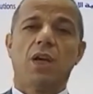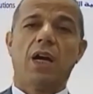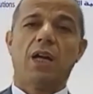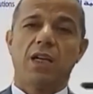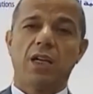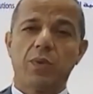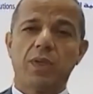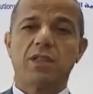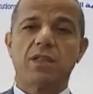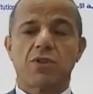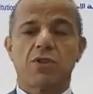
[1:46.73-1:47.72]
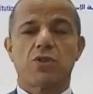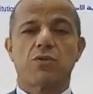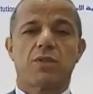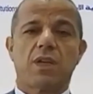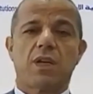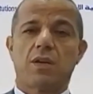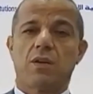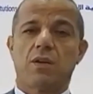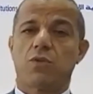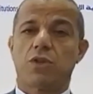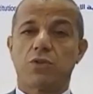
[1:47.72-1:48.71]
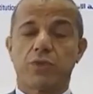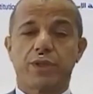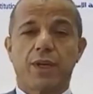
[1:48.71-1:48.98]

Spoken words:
and liquidity ratios were good.